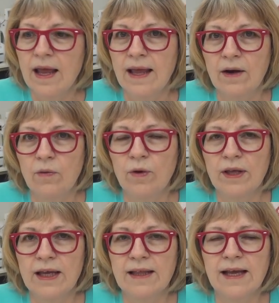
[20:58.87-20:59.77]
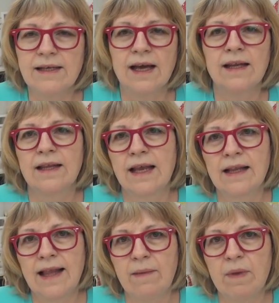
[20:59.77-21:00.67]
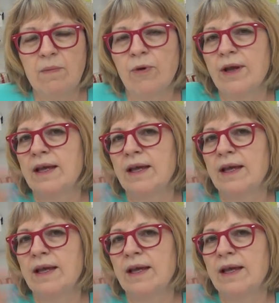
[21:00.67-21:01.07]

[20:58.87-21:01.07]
it'll really get that done, and then it'll let me bring